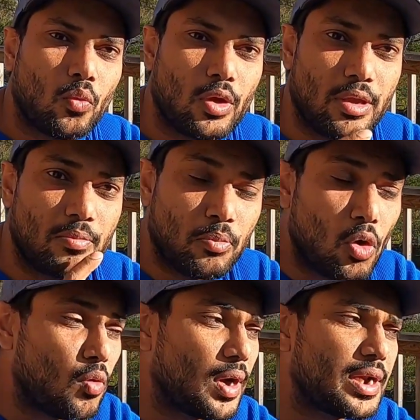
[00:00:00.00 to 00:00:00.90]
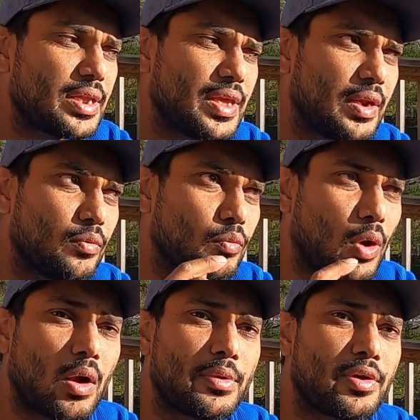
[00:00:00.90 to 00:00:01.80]
We bought one, and then
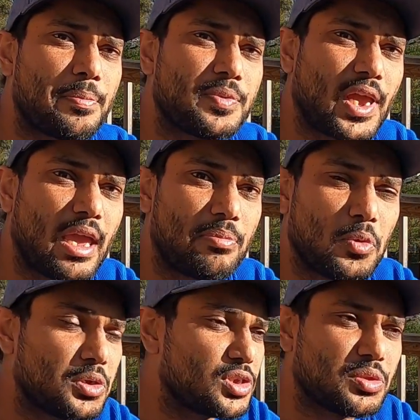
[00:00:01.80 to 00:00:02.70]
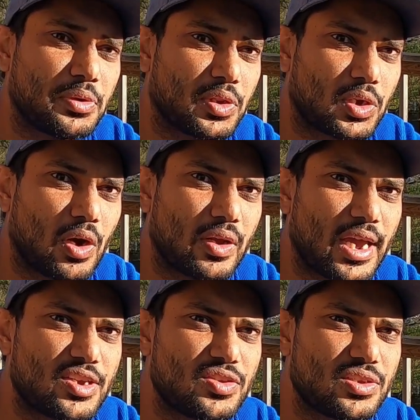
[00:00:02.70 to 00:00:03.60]
while we were up in Cape York, just through all the
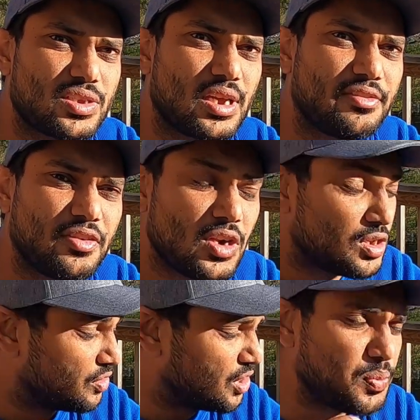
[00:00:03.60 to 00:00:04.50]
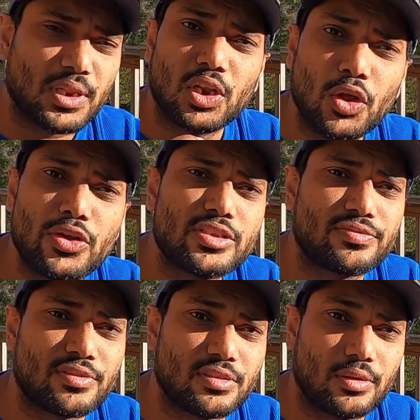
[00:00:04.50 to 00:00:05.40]
corrugations and stuff, just one of
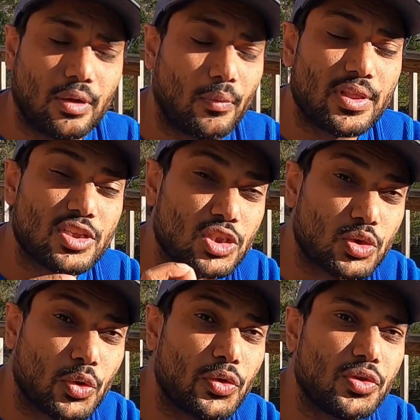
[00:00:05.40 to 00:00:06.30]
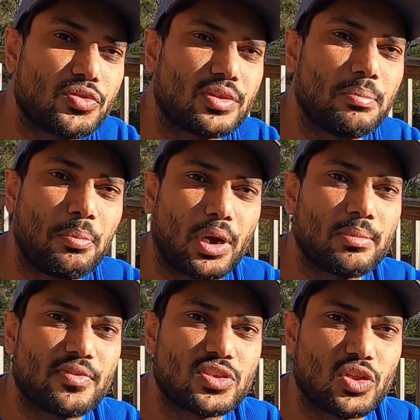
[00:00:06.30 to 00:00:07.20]
the screws from the
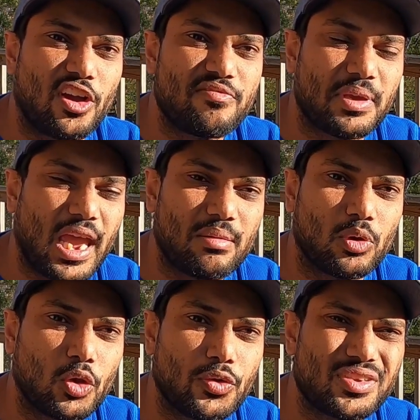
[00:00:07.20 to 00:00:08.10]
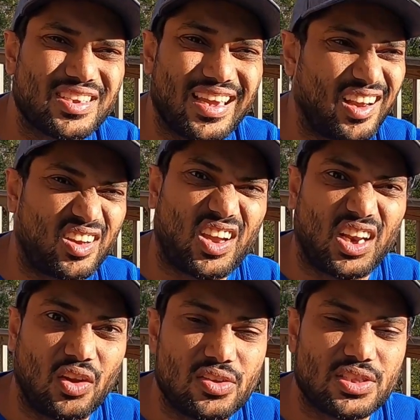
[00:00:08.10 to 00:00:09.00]
bottom of the stove became loose, and I kind
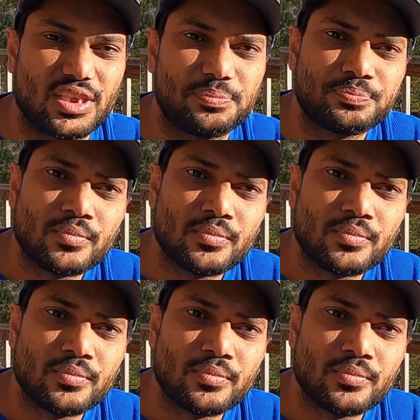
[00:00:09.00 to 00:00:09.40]
of lost it.